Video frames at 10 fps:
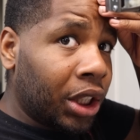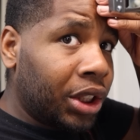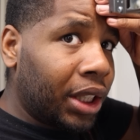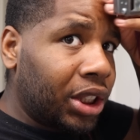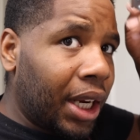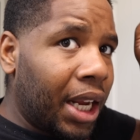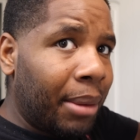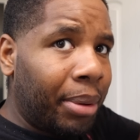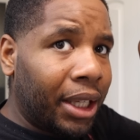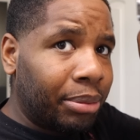adjust your
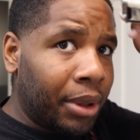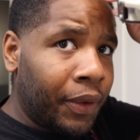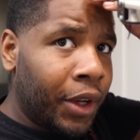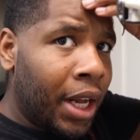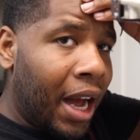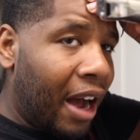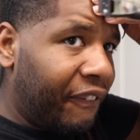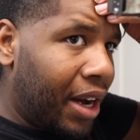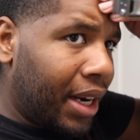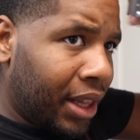hand placement. I
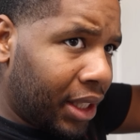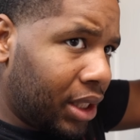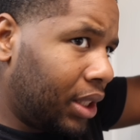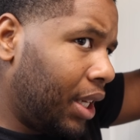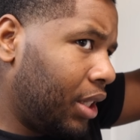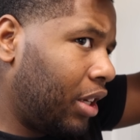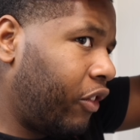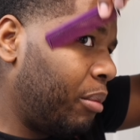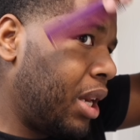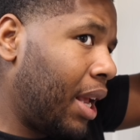find that this is easier
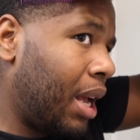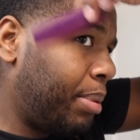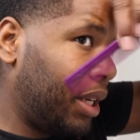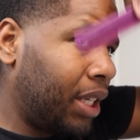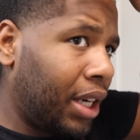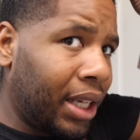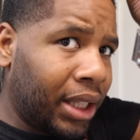for me to hand place here like